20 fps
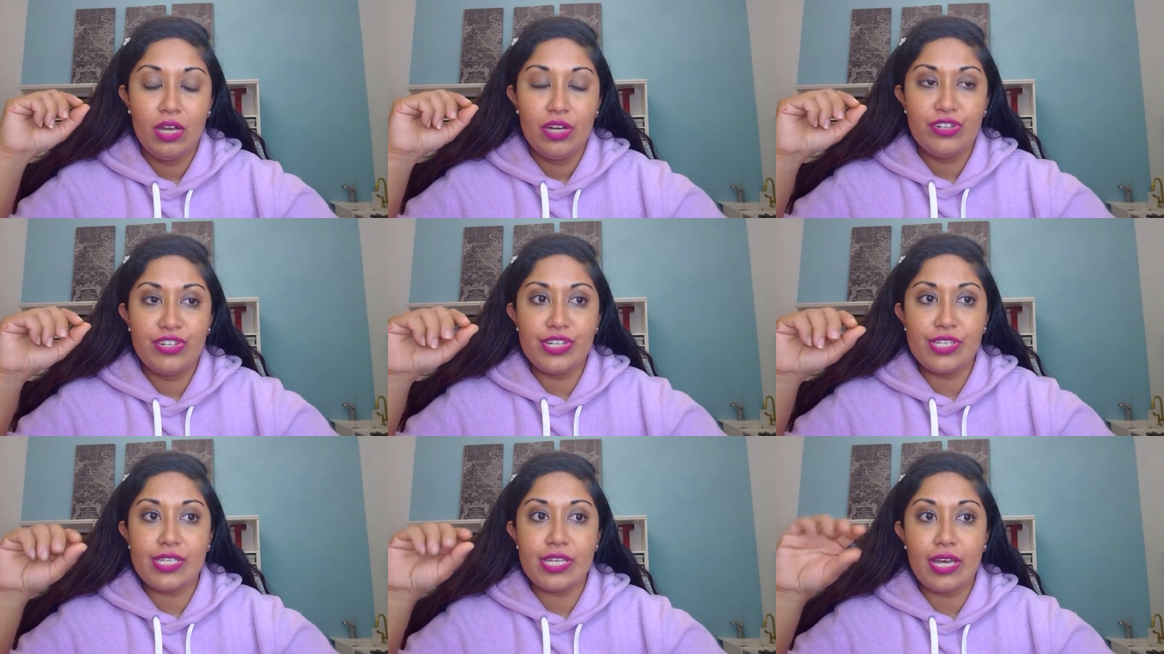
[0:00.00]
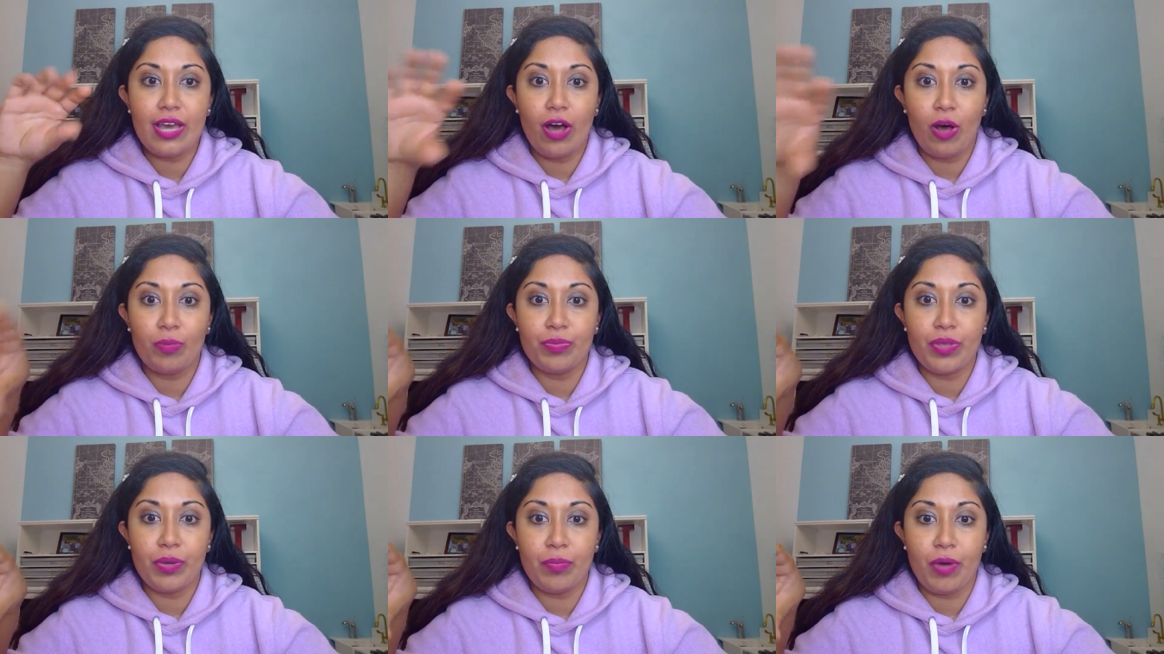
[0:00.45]
just to
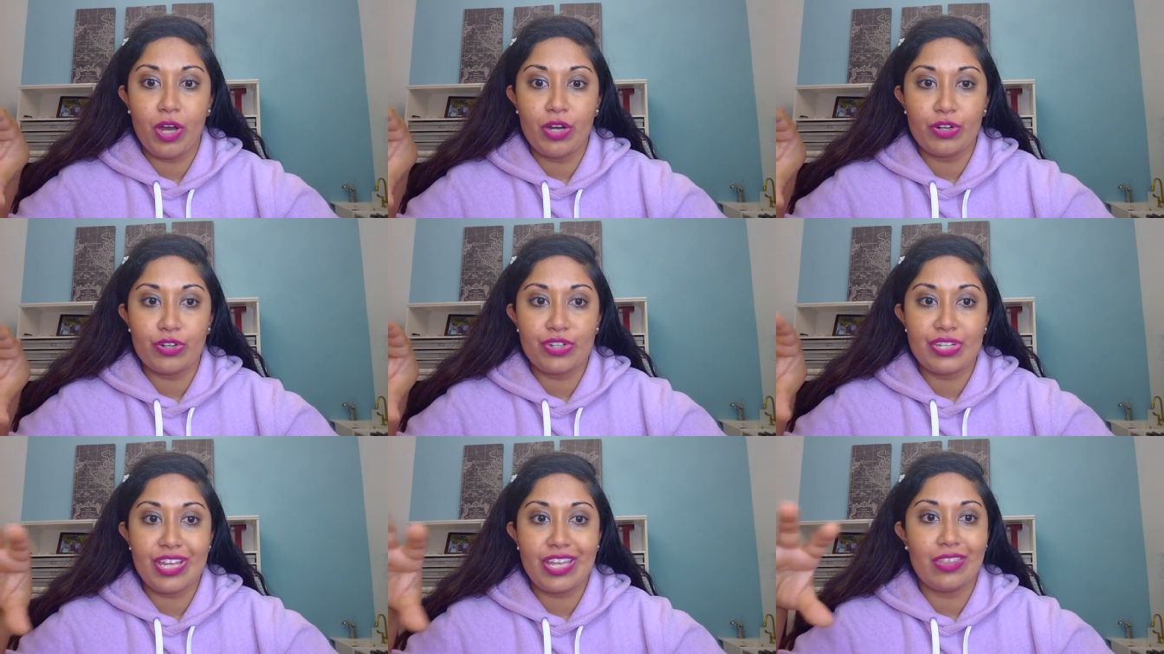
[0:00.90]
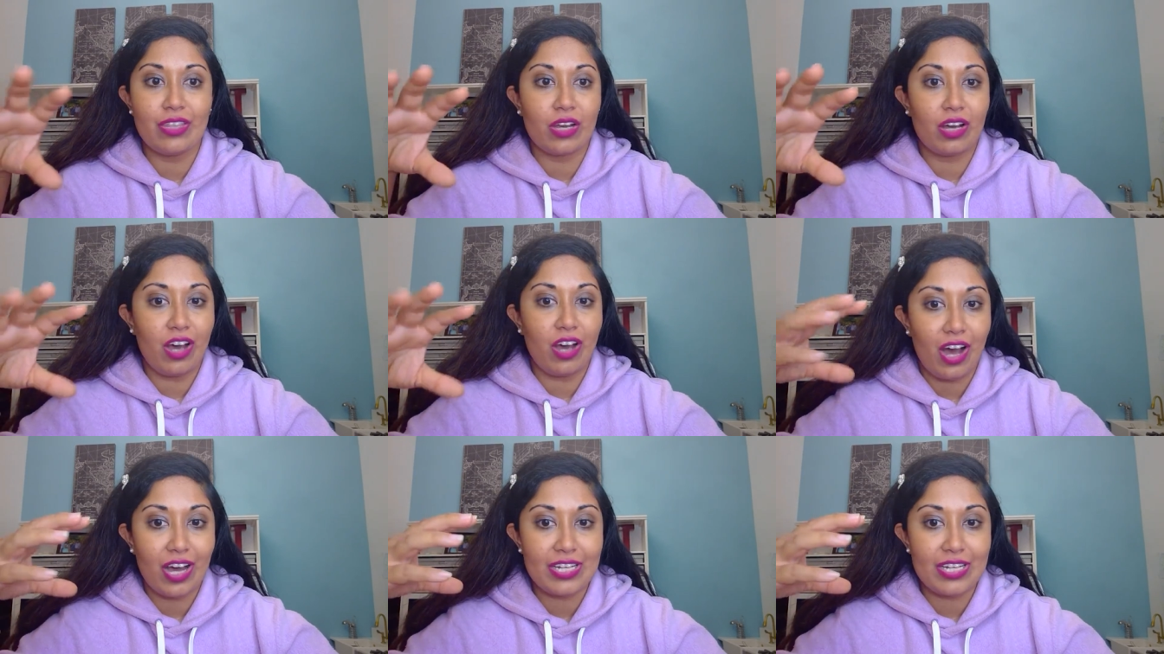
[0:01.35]
help them understand the
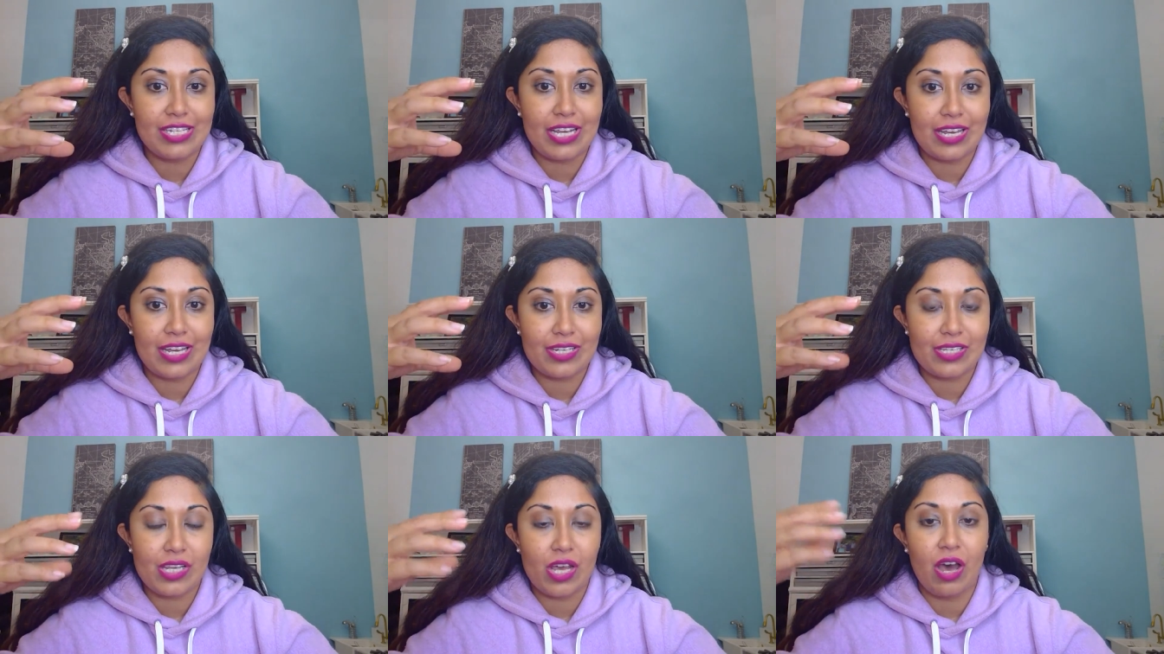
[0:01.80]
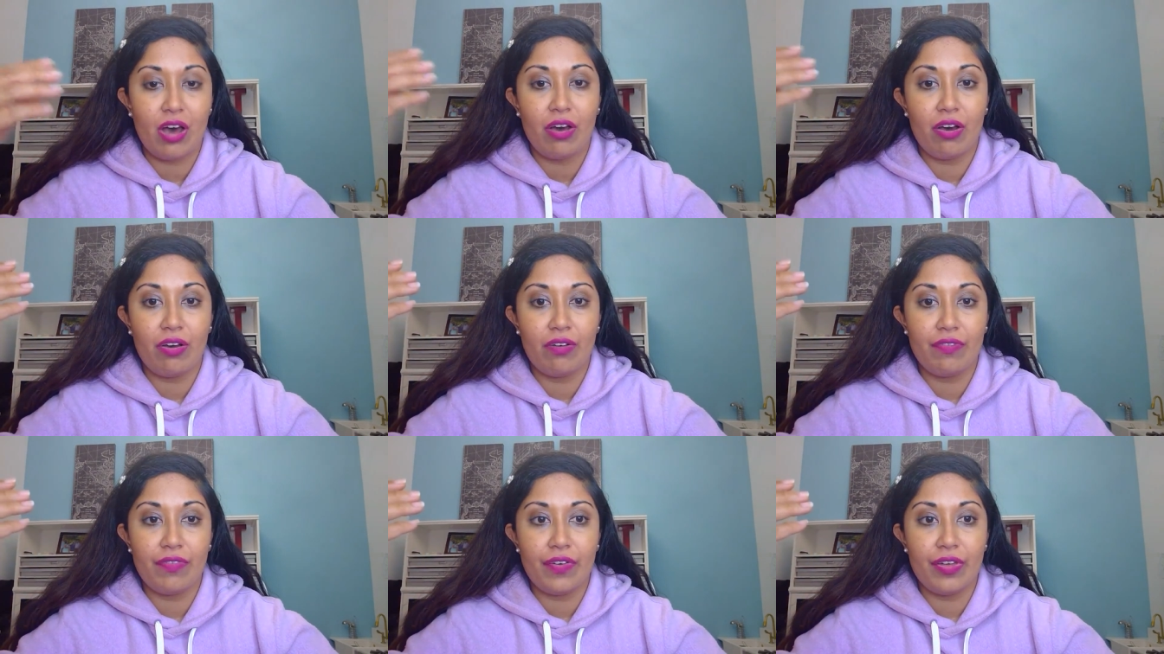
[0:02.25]
context
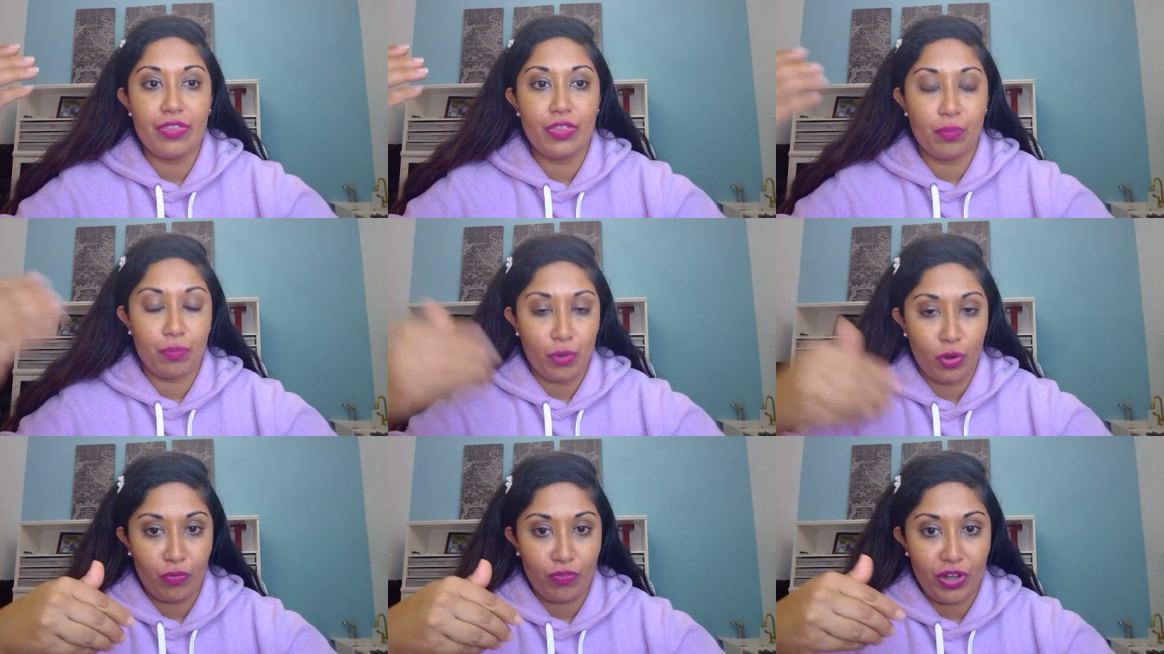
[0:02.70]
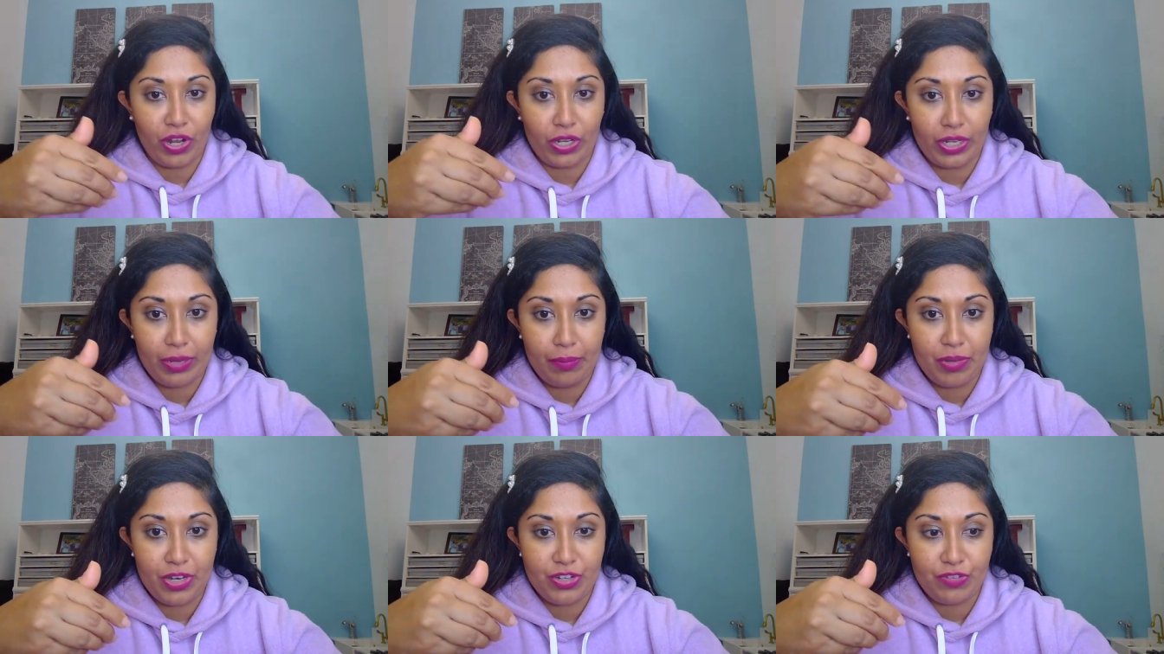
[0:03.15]
of the profile
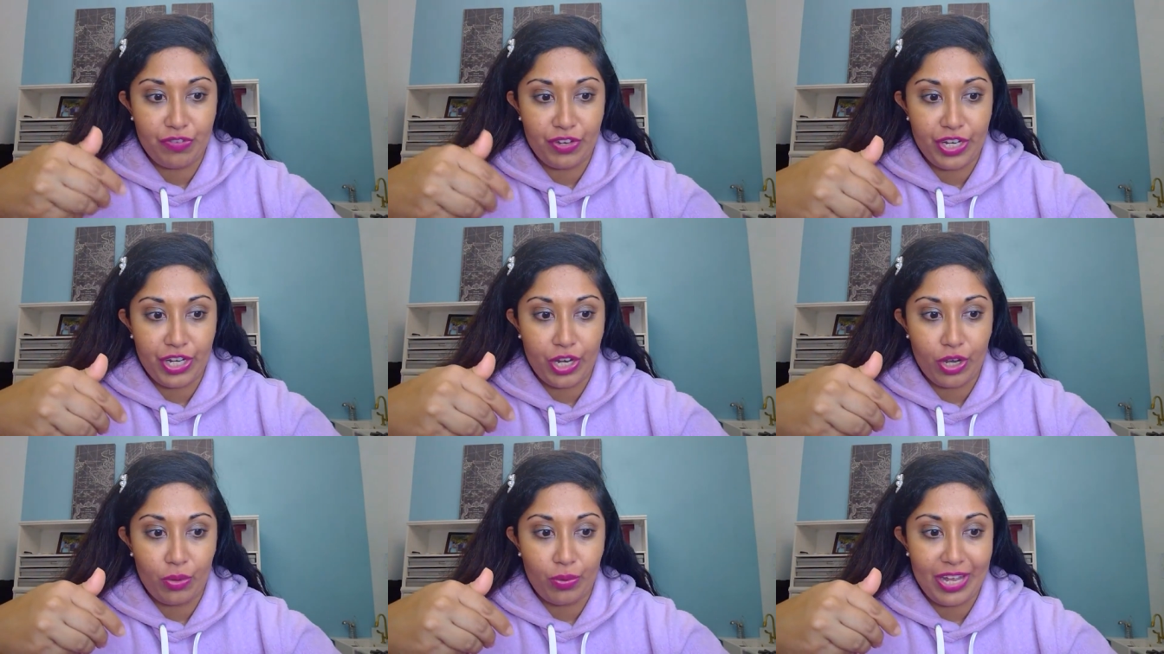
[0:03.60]
image video.